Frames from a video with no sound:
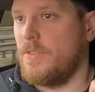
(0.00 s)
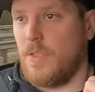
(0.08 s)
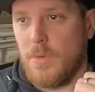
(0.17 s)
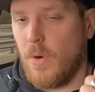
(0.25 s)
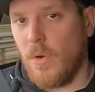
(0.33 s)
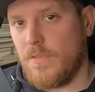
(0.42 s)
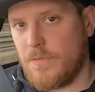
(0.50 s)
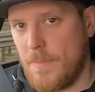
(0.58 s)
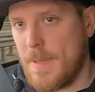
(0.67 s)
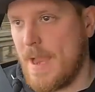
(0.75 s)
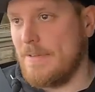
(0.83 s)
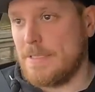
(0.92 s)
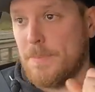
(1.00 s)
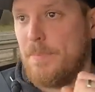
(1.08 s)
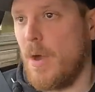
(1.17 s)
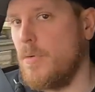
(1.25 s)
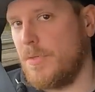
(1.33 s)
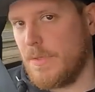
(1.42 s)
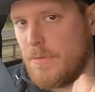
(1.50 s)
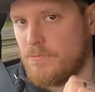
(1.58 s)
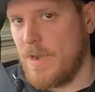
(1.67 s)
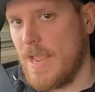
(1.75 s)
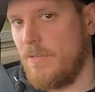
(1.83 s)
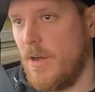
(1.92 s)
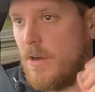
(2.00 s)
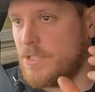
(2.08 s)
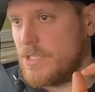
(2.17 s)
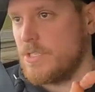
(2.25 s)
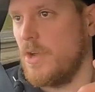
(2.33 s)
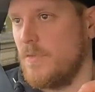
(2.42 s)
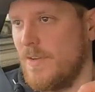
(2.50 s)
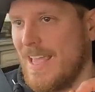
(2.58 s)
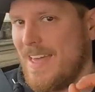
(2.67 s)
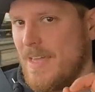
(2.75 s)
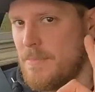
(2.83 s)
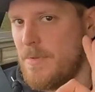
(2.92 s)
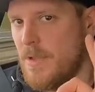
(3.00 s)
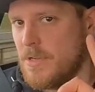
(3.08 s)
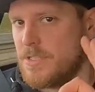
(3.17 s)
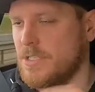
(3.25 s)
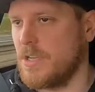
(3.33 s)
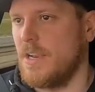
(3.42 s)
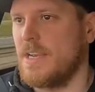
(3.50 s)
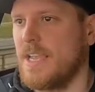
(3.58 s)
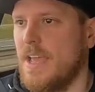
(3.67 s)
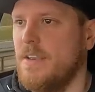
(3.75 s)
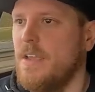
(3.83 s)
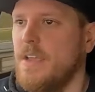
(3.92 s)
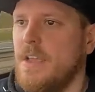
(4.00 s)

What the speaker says: do all of the repairing to both rear arches and hopefully get them nice and solid again.